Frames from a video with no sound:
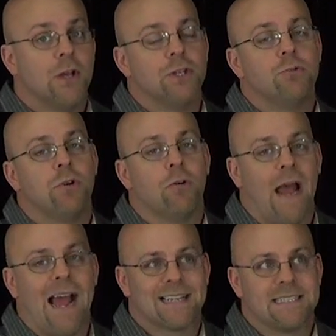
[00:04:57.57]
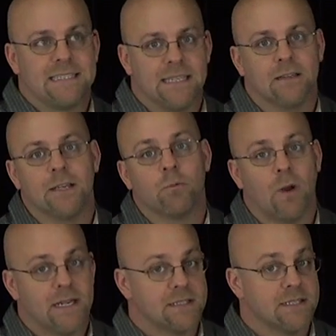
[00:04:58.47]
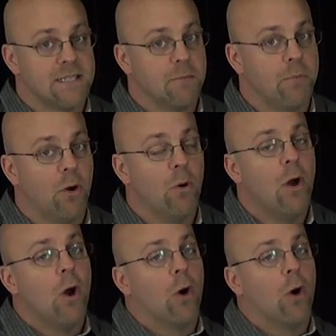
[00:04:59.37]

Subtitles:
you don't accidentally raise the tempo,